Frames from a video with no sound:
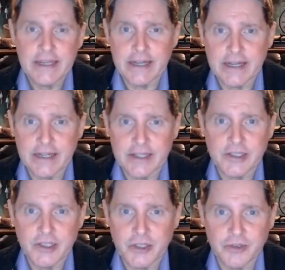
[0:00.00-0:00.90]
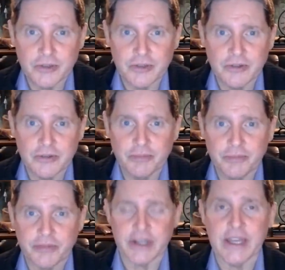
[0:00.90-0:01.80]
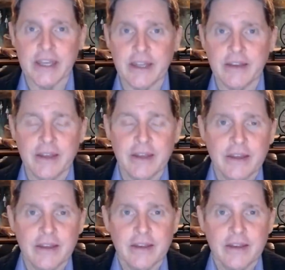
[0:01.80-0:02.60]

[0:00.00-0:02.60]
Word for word: uh, to pray